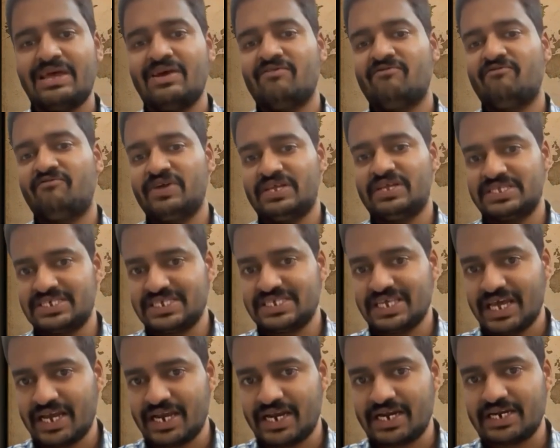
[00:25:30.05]

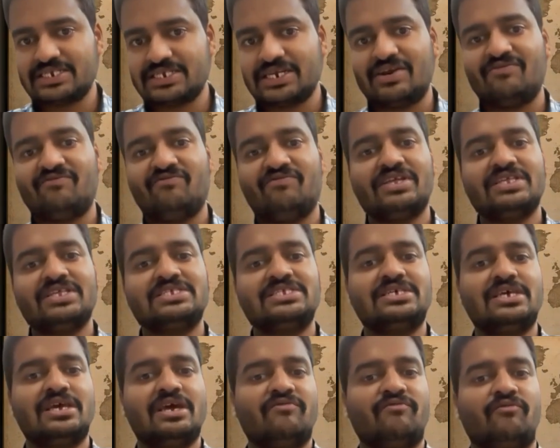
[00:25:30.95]
FinSights and
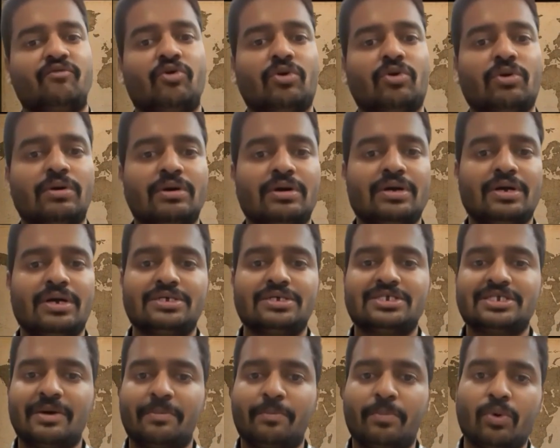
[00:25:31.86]
FinCFO
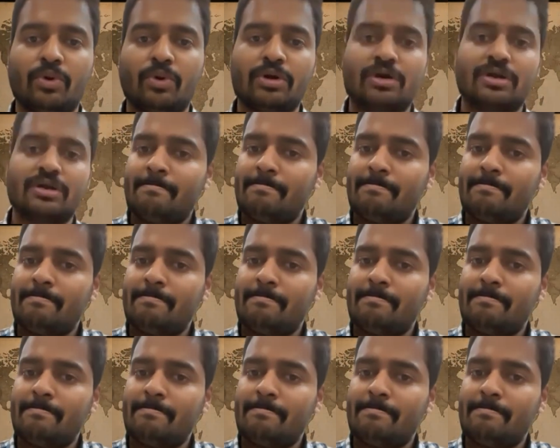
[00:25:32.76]
support